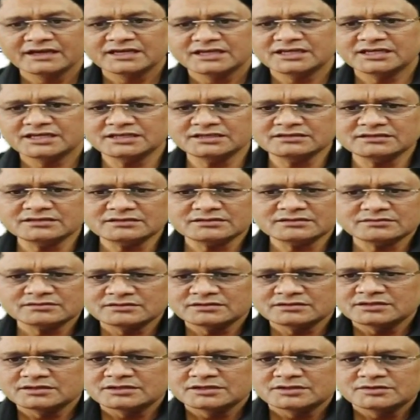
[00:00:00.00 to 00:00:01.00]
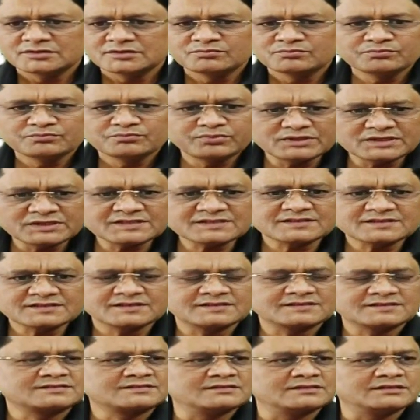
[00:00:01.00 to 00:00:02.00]
in police
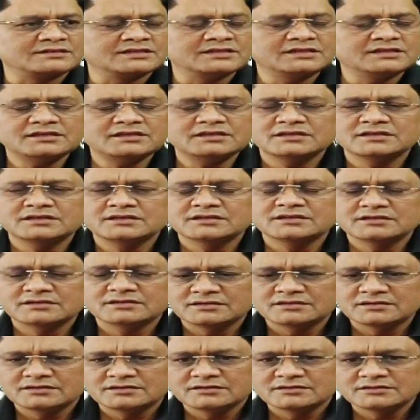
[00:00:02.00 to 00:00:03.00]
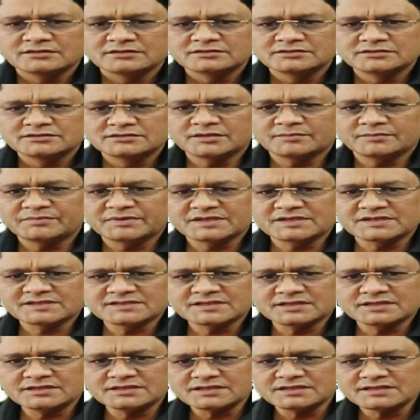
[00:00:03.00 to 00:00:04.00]
custody, the
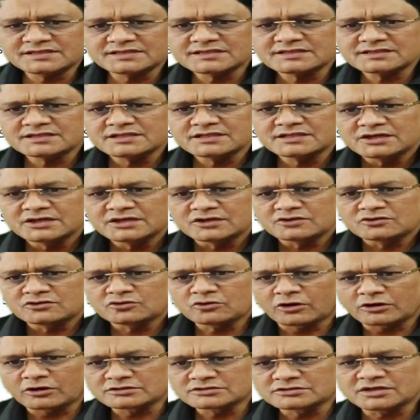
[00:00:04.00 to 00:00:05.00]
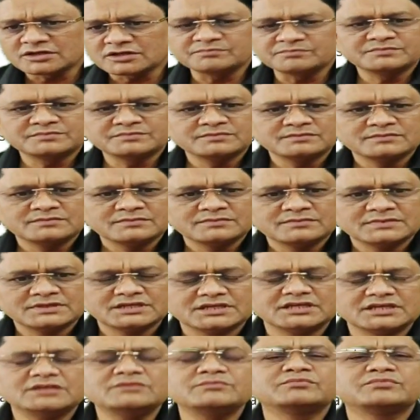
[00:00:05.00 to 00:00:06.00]
person is locked up
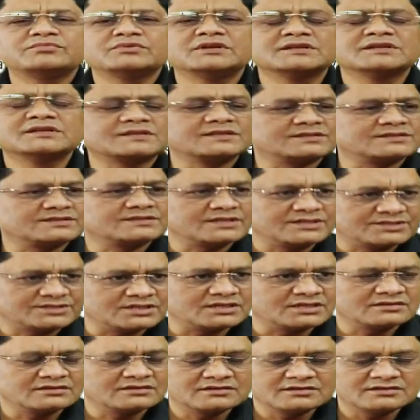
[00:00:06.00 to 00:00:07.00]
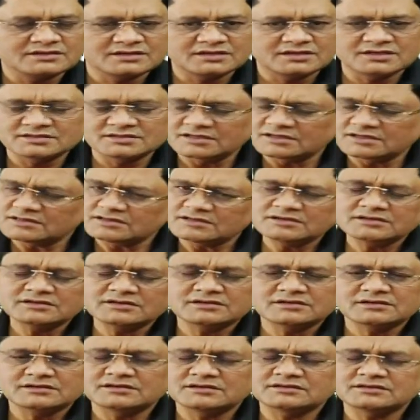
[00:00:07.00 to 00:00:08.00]
in police station under
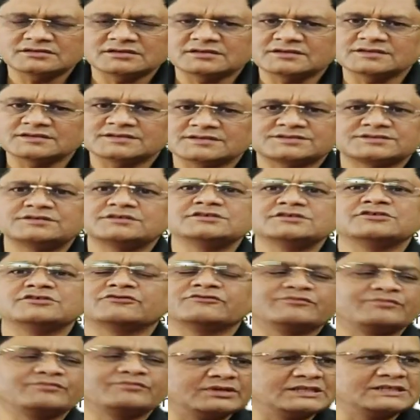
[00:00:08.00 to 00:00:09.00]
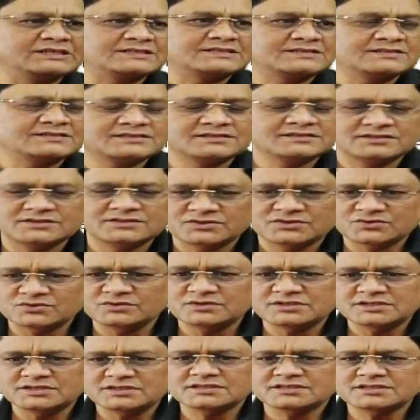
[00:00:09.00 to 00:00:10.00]
the custody of police. So
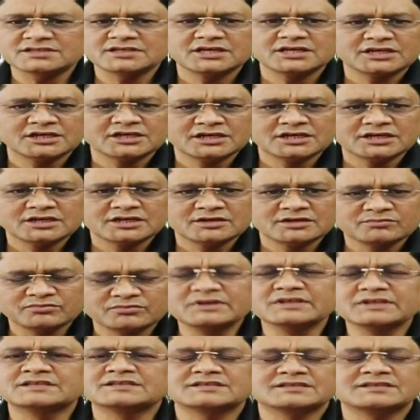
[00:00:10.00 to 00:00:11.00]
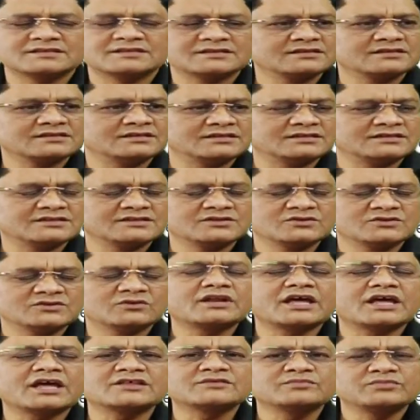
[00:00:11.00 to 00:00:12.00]
it is police. It is
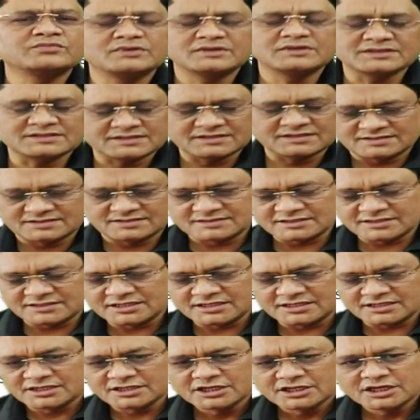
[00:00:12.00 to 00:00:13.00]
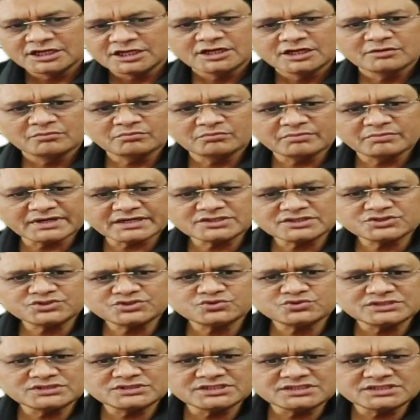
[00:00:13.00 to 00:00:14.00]
known as police custody. But in
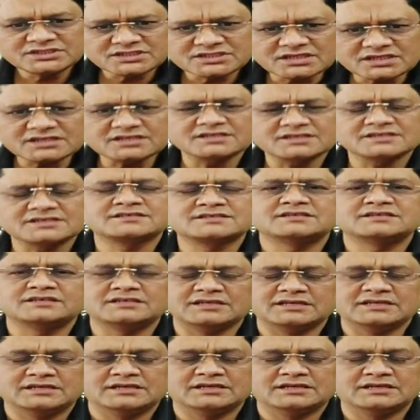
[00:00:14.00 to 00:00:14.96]
judicial custody,